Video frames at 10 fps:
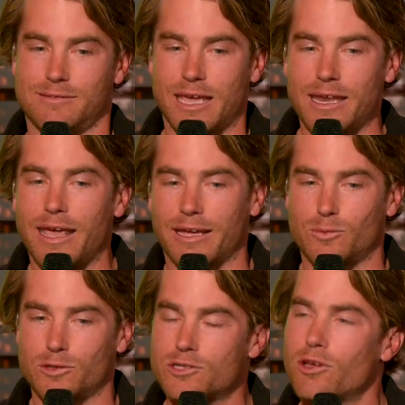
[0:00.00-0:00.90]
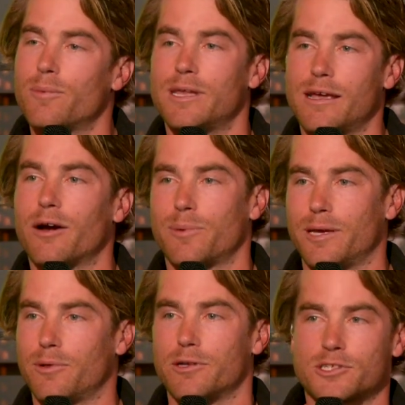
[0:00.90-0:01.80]
connect with so many young
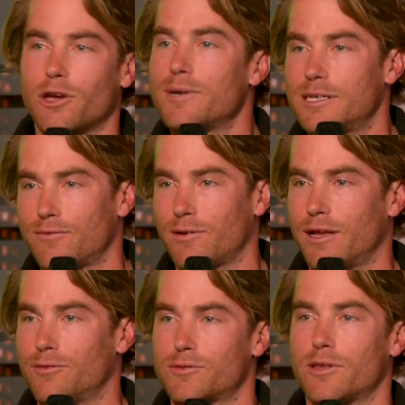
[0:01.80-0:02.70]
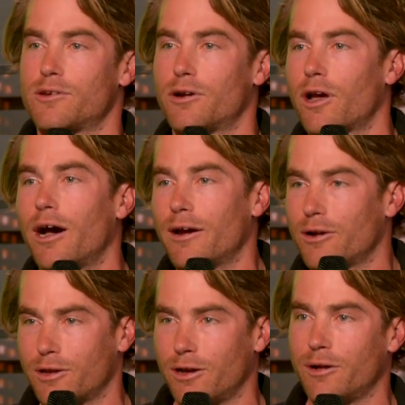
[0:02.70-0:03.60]
people on so many different levels, whether you're a guy or
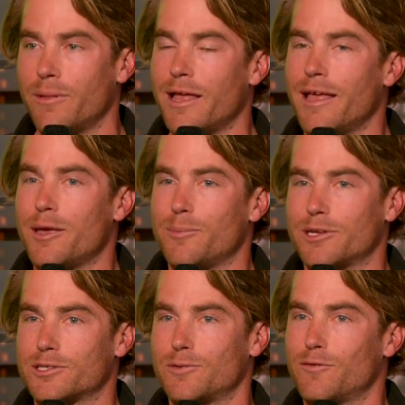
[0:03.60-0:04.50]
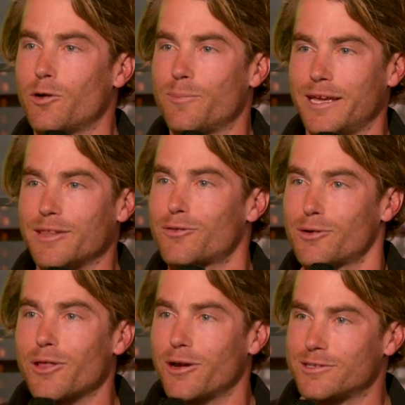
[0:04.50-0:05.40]
a girl, because we've all been
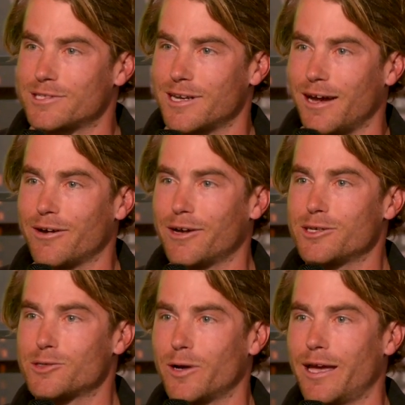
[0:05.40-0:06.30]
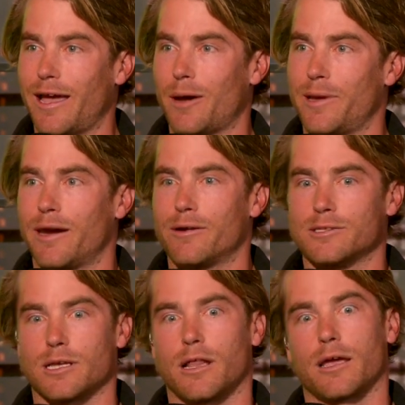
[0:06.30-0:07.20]
through those scenarios where our
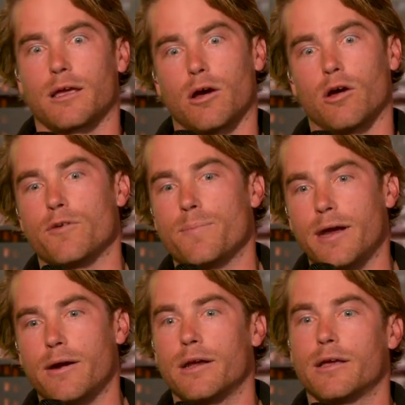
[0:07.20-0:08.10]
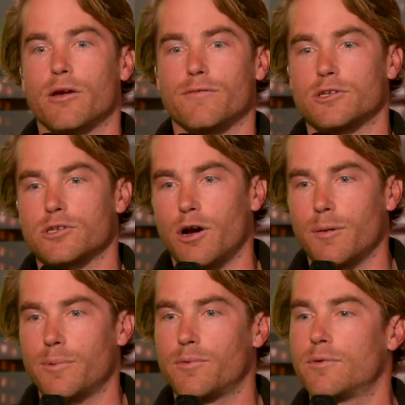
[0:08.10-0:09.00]
parents are like overbearing and over the
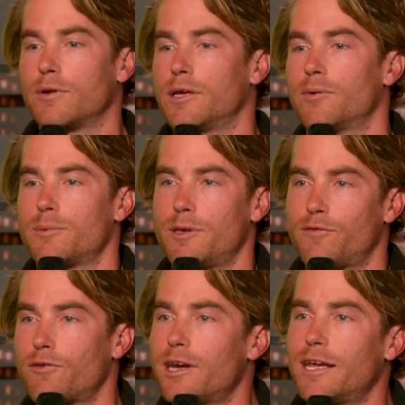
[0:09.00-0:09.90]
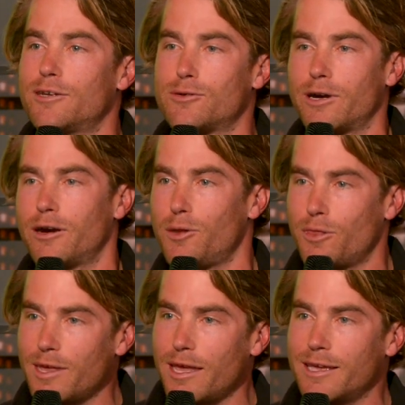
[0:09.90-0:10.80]
top, but we really want to be free and do our own
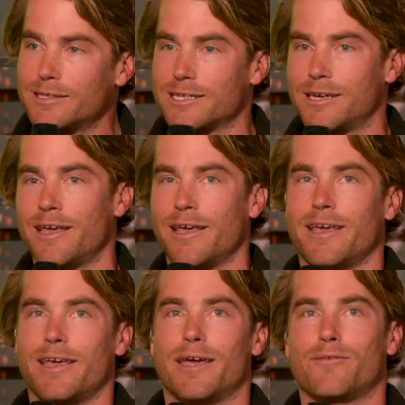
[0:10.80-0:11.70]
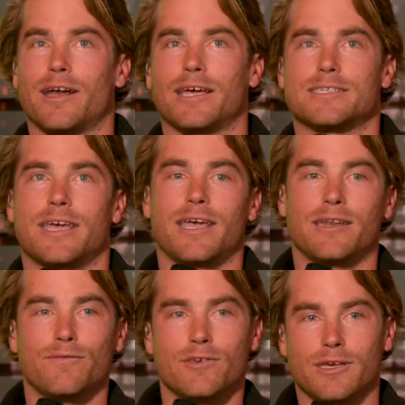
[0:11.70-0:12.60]
things, and everyone has their
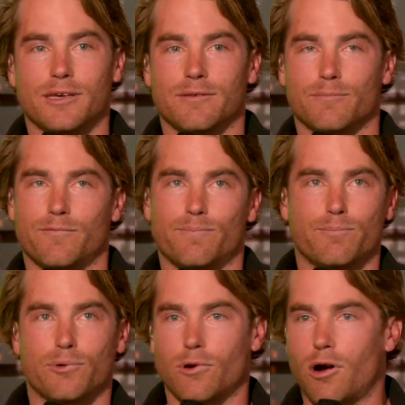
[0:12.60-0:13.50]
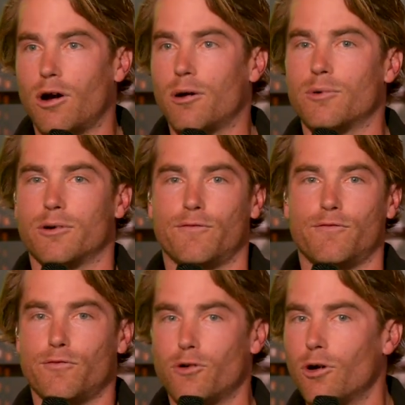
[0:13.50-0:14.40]
end of year prom or
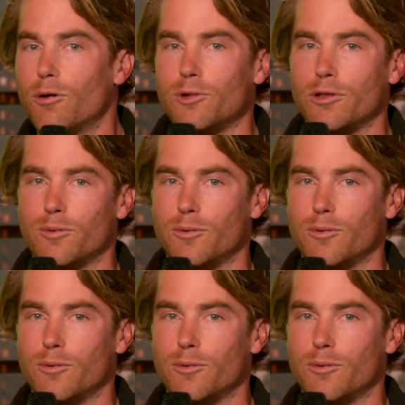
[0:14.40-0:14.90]
formal or